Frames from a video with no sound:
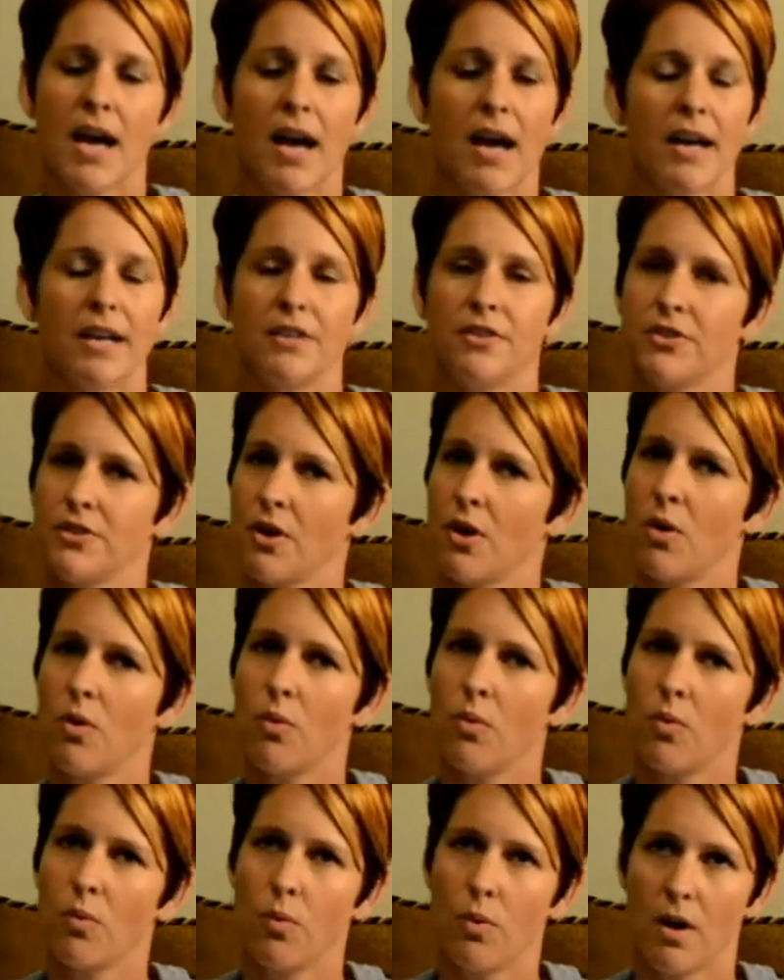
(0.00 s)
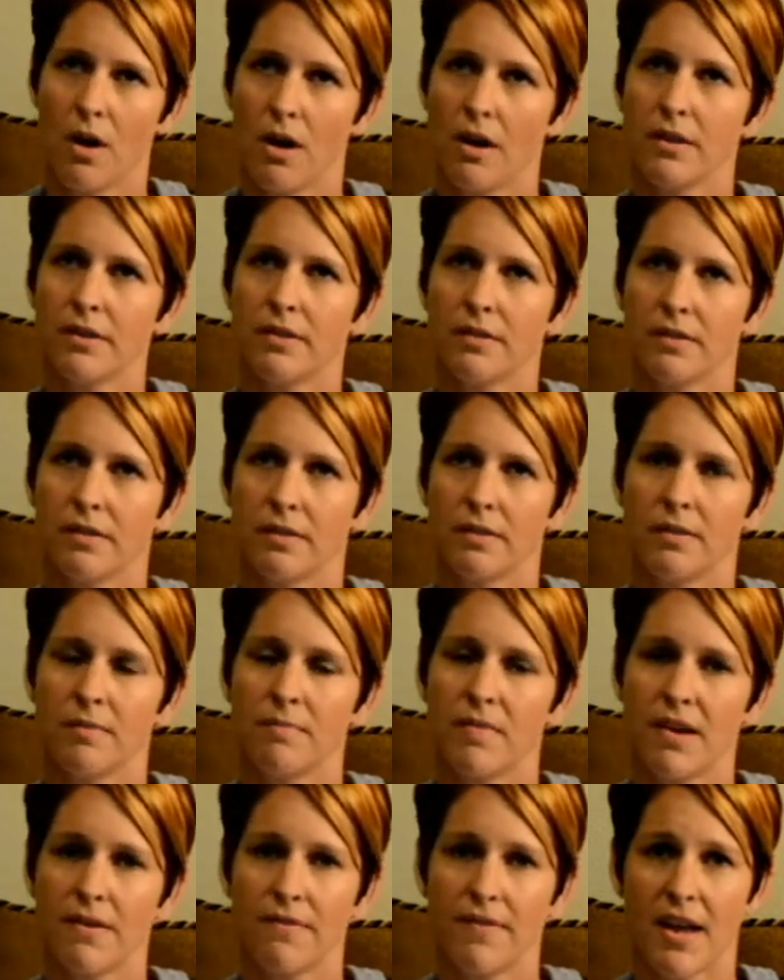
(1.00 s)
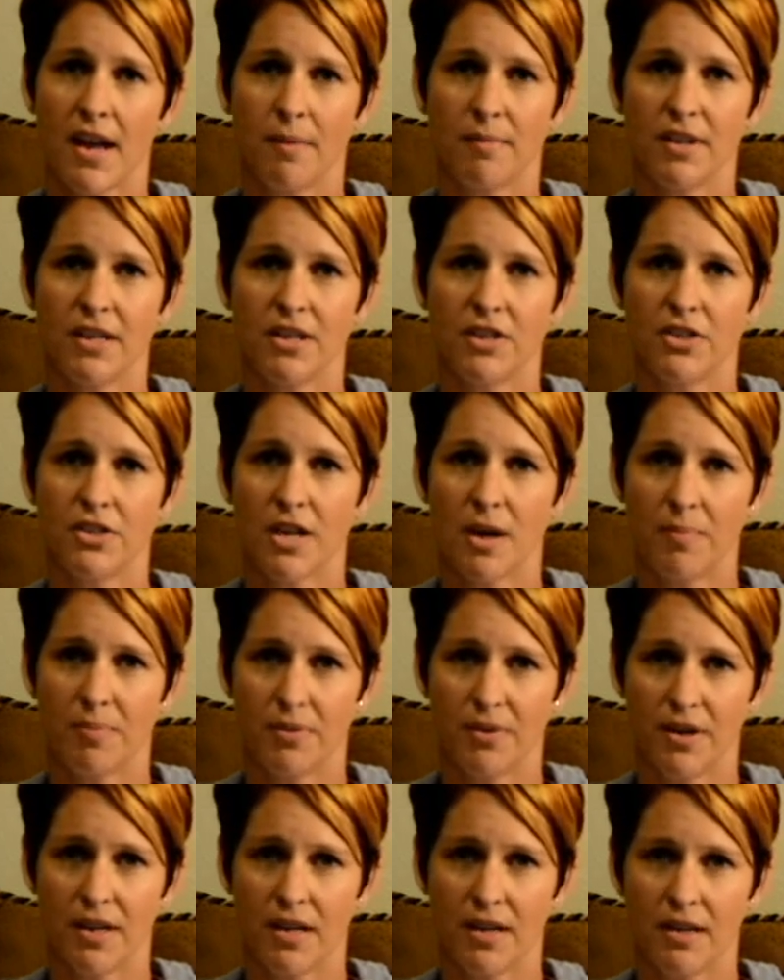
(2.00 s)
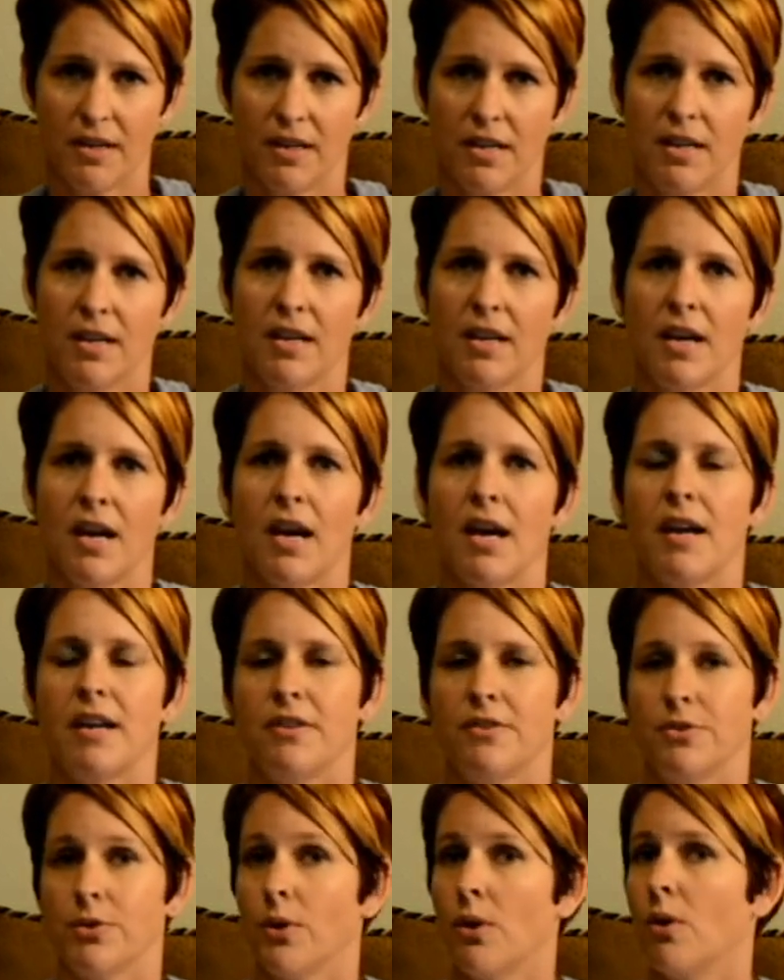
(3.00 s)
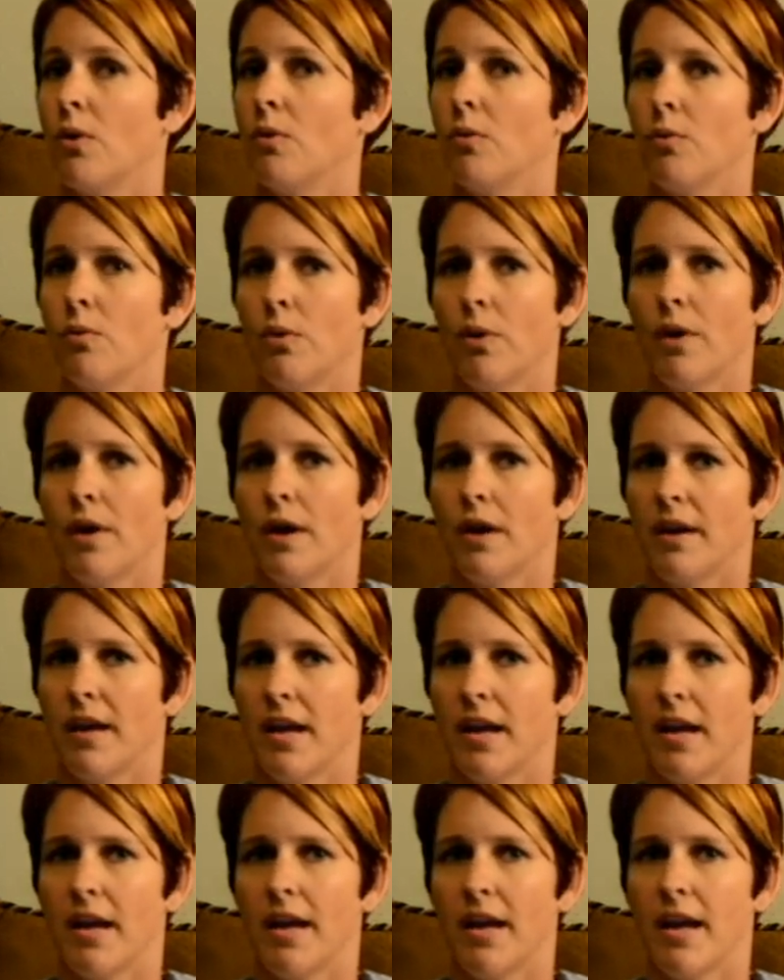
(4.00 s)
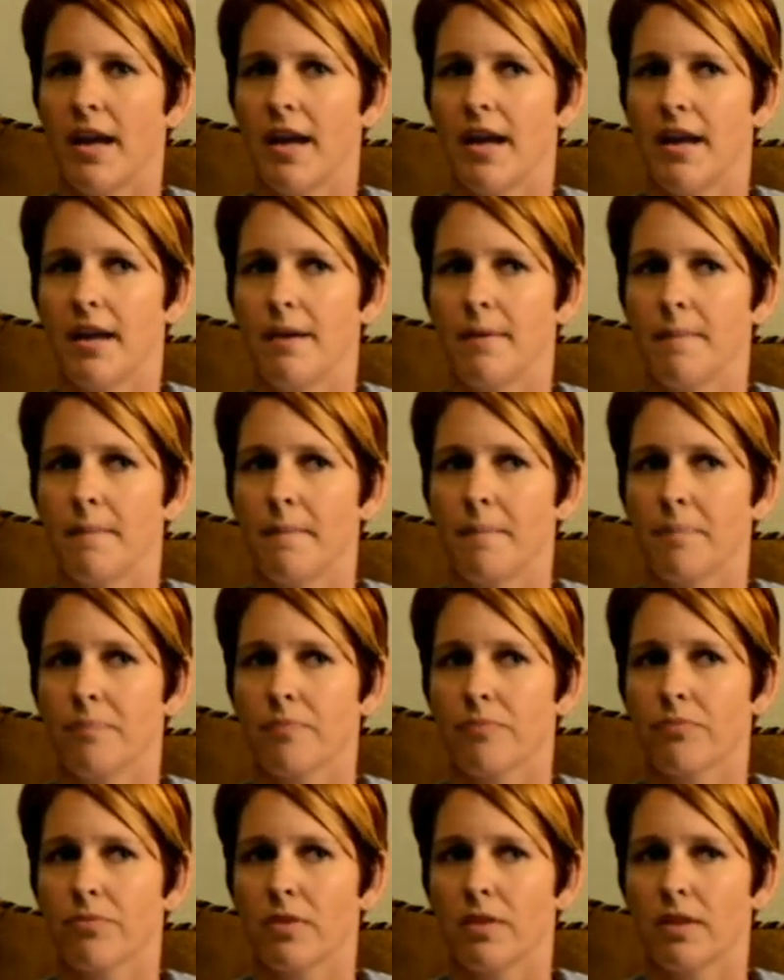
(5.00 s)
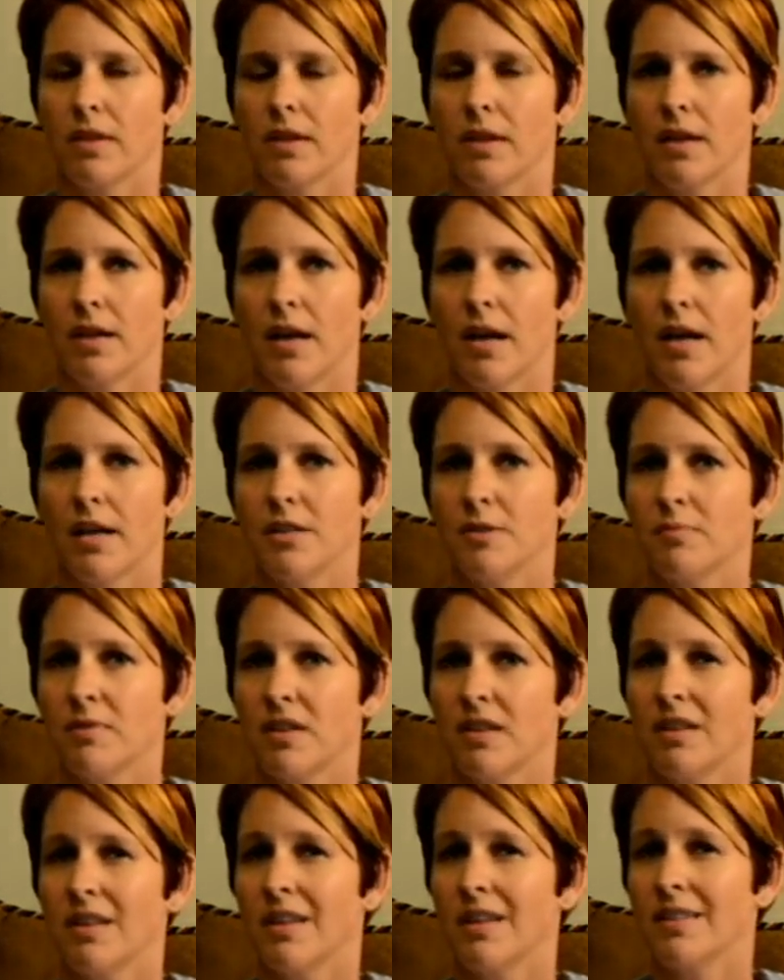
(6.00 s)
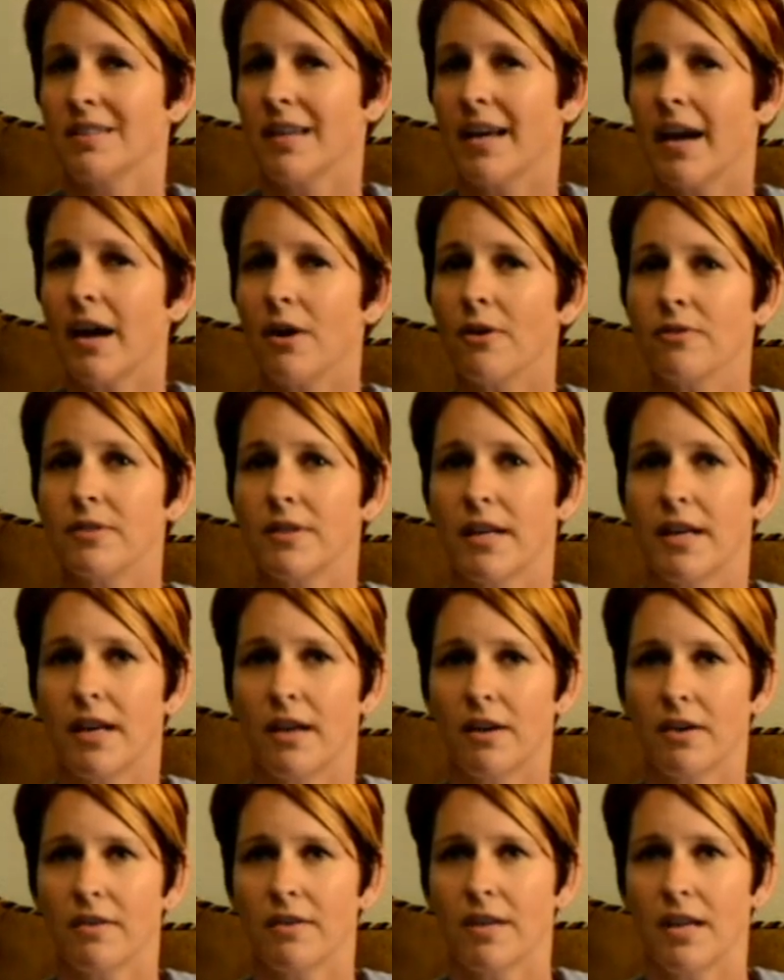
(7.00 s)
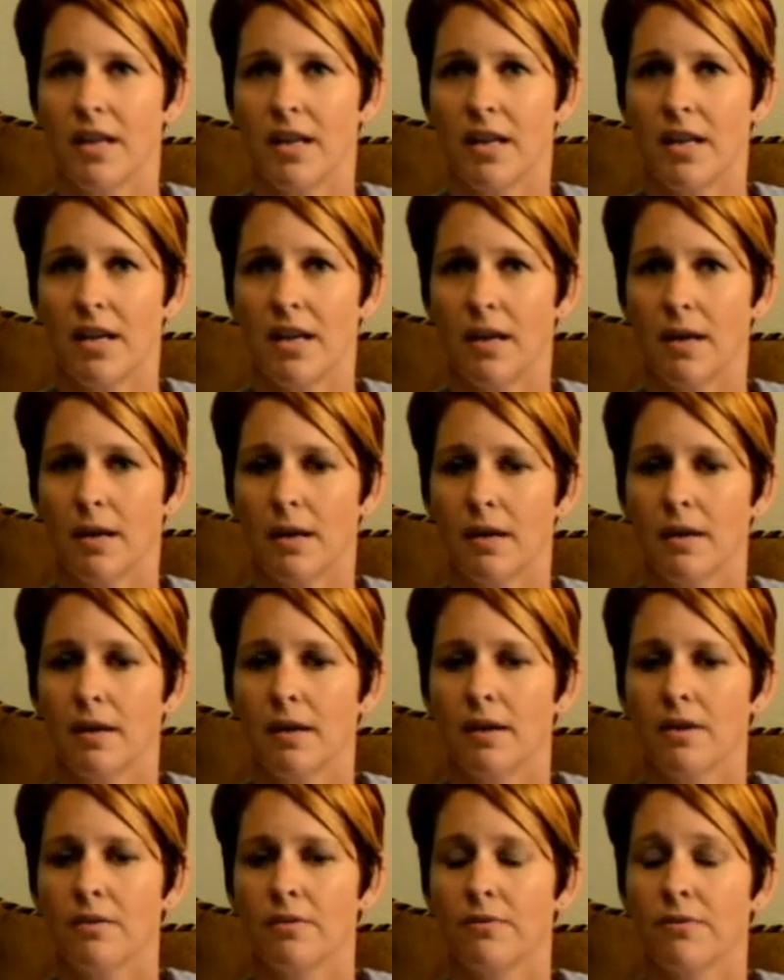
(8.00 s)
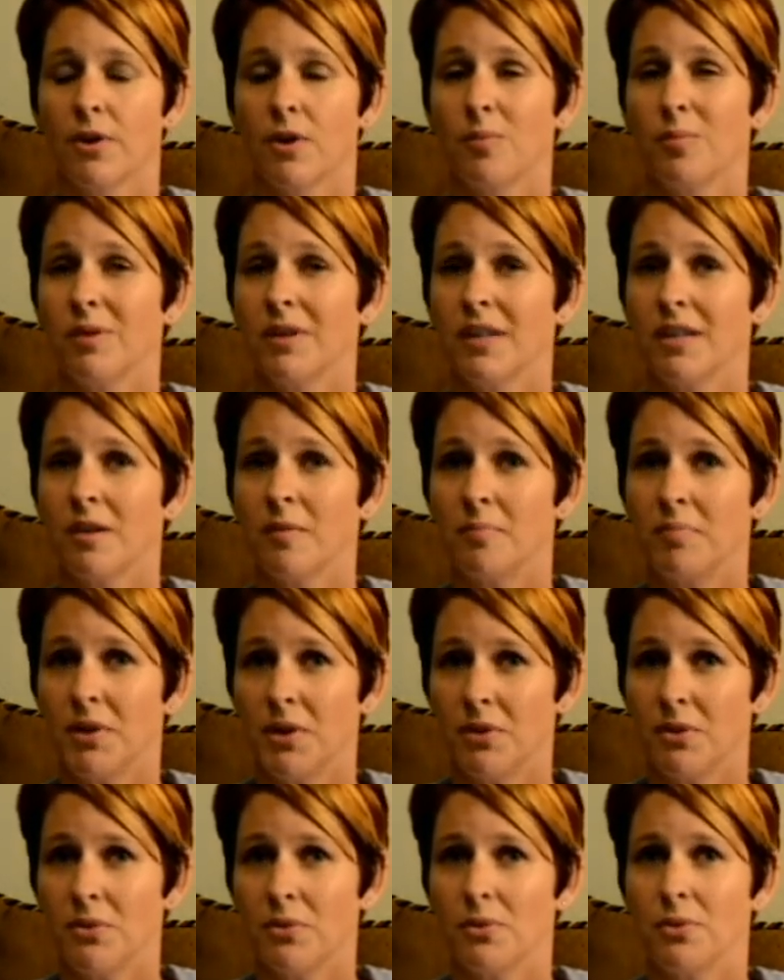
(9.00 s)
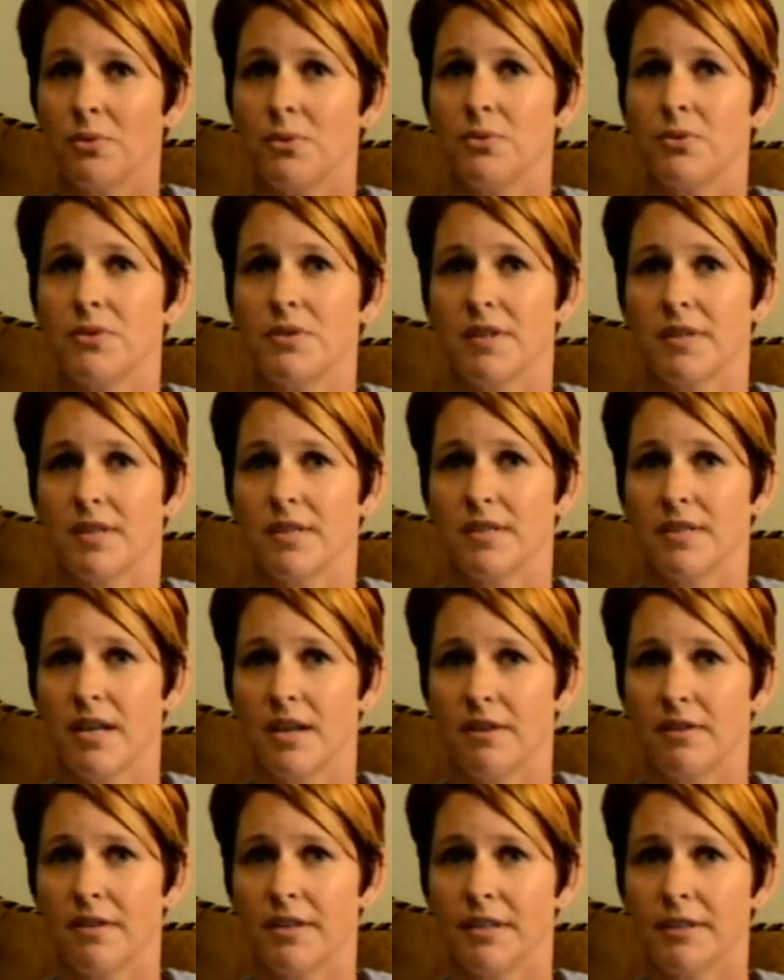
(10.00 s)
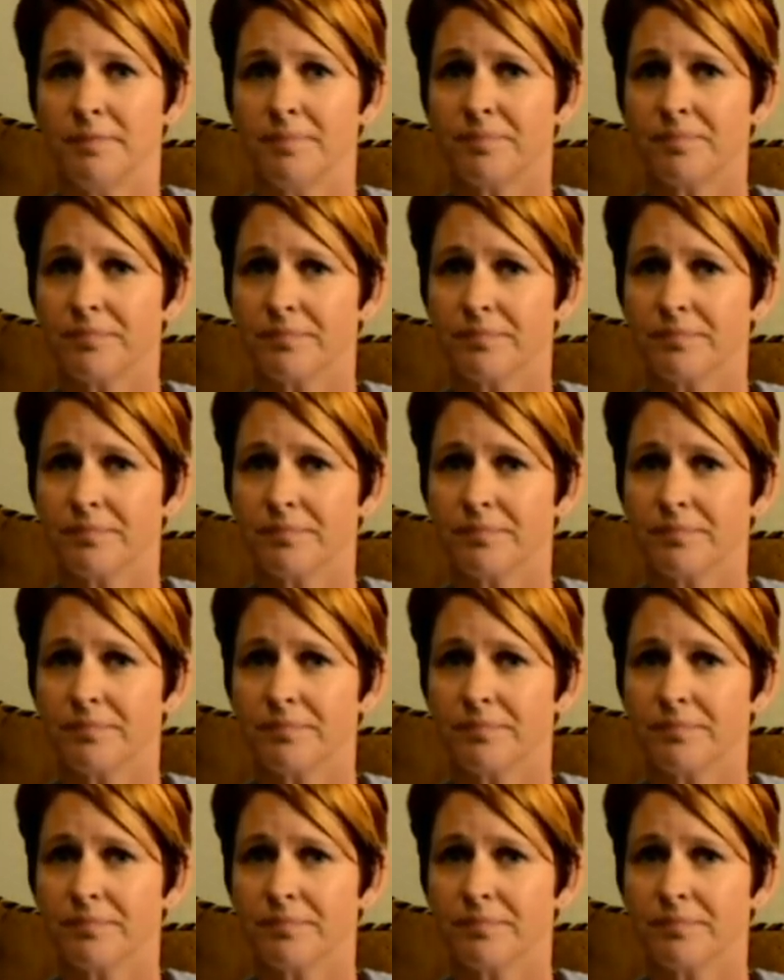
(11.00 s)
I don't want my family in jeopardy. I don't want a husband that is out there getting verbally abused, etc.